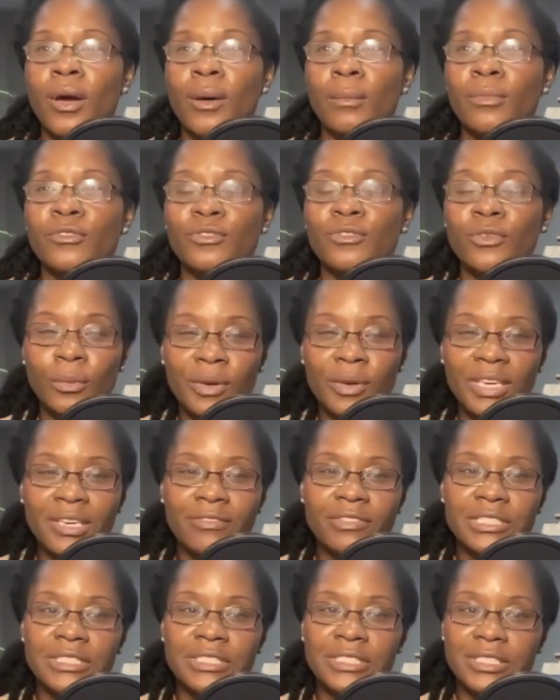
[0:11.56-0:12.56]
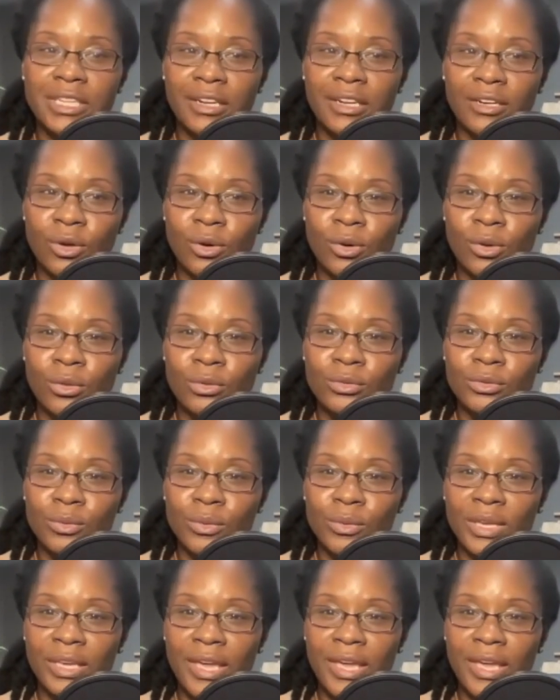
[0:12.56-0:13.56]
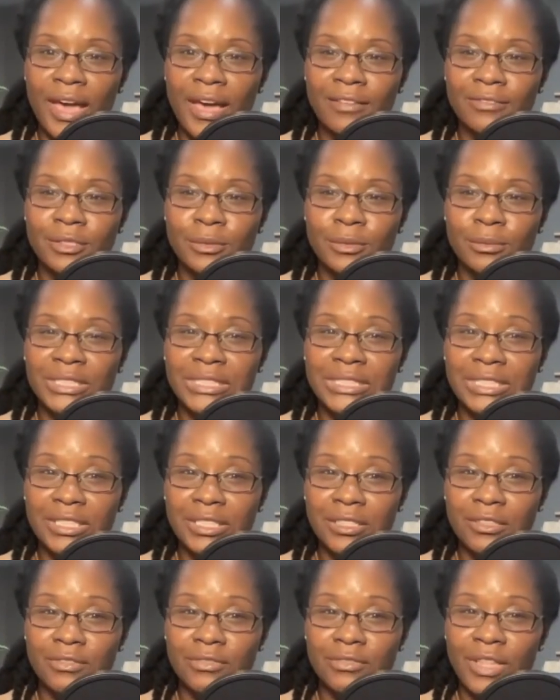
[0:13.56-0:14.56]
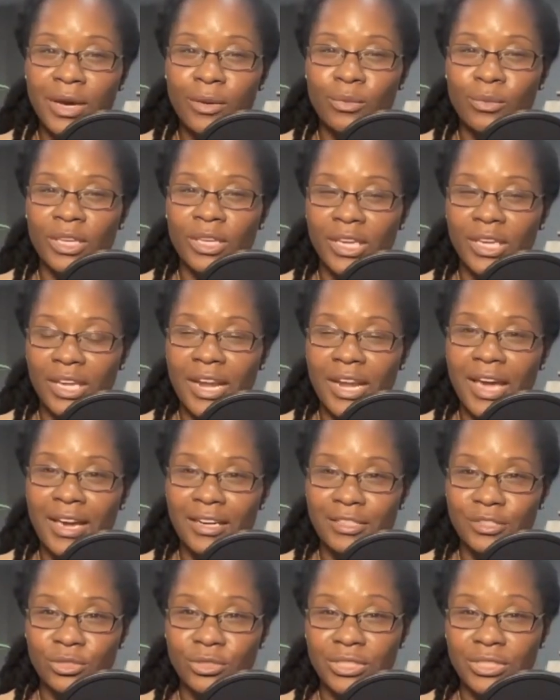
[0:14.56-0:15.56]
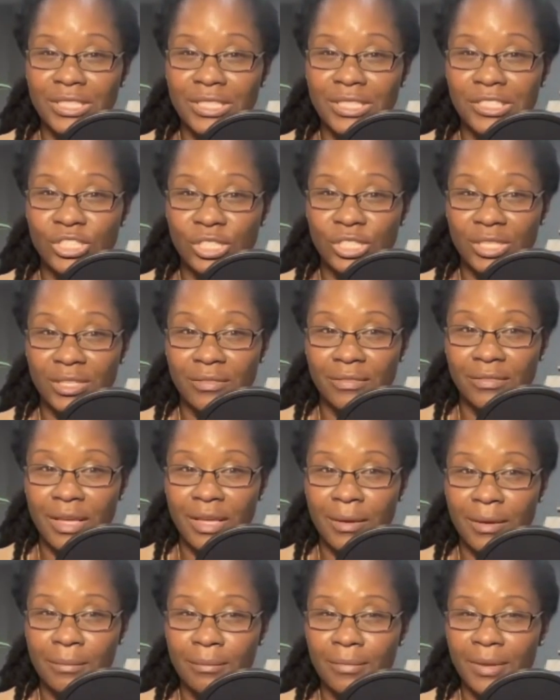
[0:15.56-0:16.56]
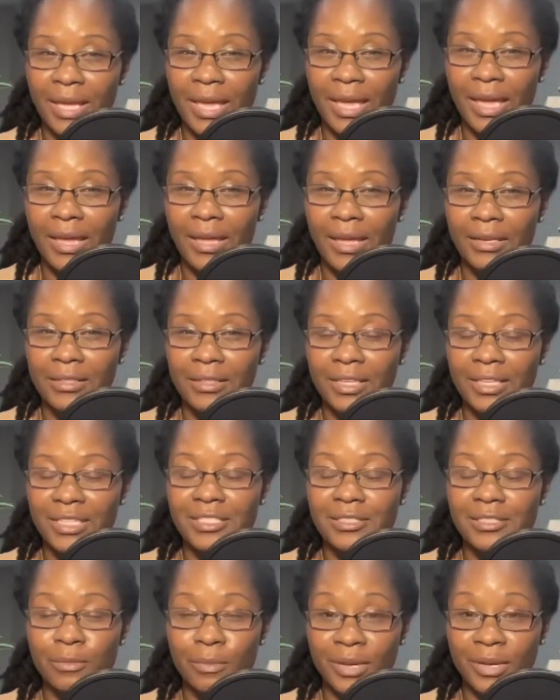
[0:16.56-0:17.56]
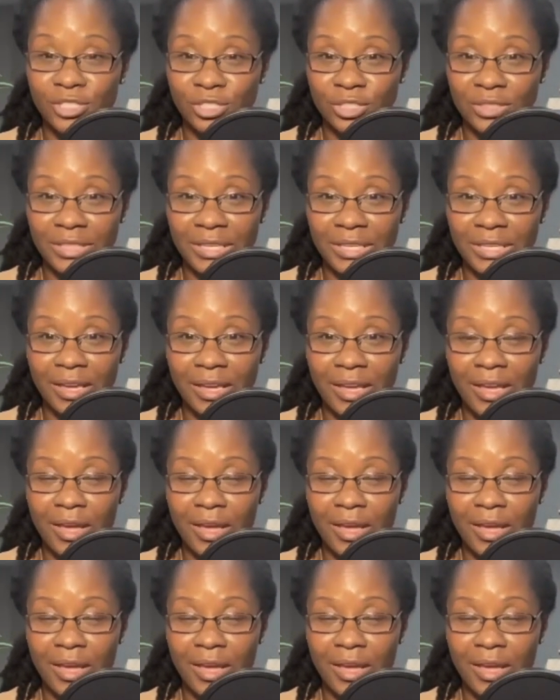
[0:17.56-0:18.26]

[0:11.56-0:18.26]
before we even set goals, we have to believe that we can actually achieve them, and especially